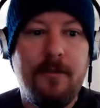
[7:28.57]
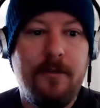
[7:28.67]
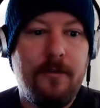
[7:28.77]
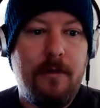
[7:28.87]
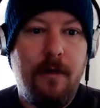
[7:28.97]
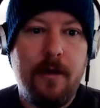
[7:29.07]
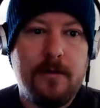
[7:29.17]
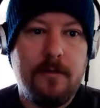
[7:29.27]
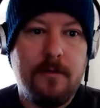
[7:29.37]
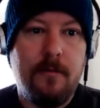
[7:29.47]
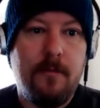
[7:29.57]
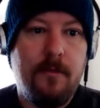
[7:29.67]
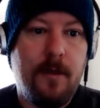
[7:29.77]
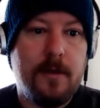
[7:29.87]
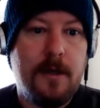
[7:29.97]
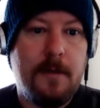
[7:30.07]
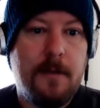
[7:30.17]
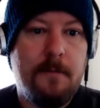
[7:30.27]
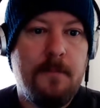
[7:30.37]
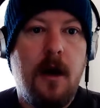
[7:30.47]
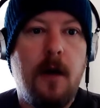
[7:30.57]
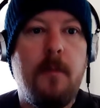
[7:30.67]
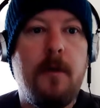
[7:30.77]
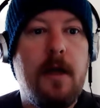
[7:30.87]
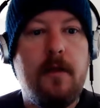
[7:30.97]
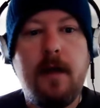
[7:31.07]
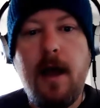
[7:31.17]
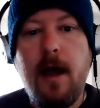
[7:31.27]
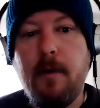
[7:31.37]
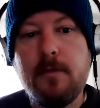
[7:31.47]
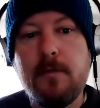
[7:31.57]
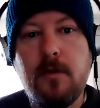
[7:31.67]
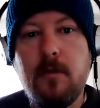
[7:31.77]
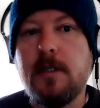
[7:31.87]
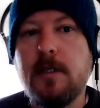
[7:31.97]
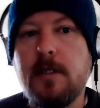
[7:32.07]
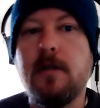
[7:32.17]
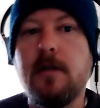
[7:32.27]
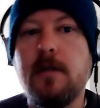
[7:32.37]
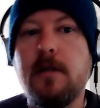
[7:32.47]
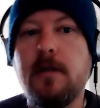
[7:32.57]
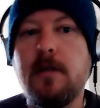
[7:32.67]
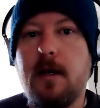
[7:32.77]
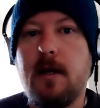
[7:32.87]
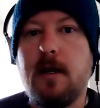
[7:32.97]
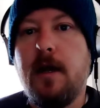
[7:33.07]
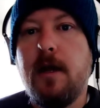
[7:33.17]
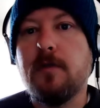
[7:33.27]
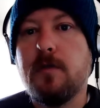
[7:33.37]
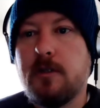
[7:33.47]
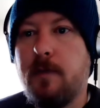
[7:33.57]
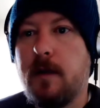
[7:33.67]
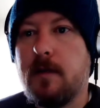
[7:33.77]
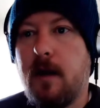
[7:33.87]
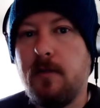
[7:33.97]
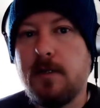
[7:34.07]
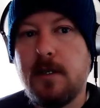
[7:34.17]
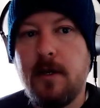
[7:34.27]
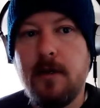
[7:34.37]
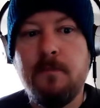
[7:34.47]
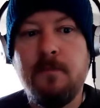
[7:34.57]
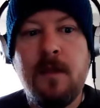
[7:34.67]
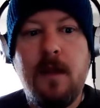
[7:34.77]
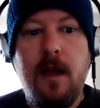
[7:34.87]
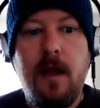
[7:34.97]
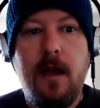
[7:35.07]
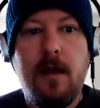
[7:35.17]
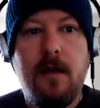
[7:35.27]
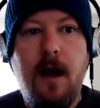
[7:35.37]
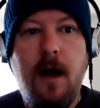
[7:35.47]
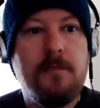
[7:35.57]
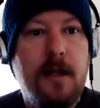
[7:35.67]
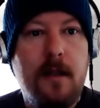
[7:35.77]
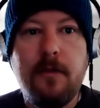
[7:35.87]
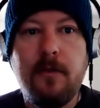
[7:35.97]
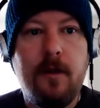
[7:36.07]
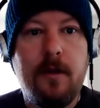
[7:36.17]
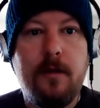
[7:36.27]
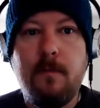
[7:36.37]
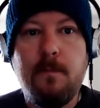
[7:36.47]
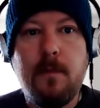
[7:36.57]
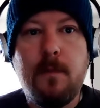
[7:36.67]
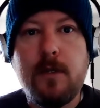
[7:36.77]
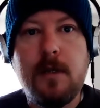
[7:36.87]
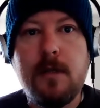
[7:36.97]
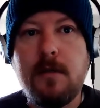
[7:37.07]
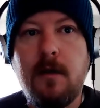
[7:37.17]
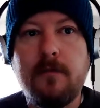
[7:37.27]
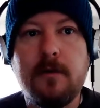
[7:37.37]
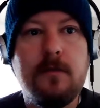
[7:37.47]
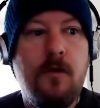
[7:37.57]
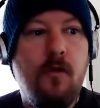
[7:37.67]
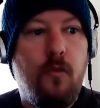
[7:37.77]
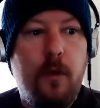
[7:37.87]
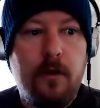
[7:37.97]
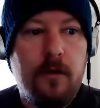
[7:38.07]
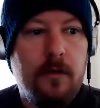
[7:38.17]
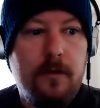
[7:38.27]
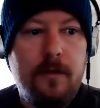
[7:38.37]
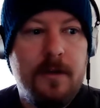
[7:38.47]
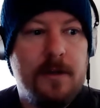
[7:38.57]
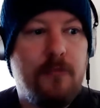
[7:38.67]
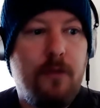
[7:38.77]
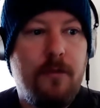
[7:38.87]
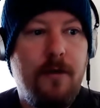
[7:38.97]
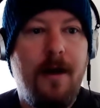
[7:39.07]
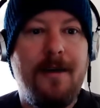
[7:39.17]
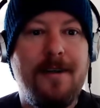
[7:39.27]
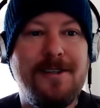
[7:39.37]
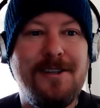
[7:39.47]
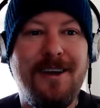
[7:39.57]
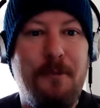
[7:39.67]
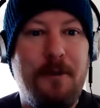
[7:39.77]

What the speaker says: it right. So who am I to say? But yeah, the Gab episode, it's another one of these like here's what to expect on iOS 8, and I'm telling you, like we say this often, we're living this with you guys. Like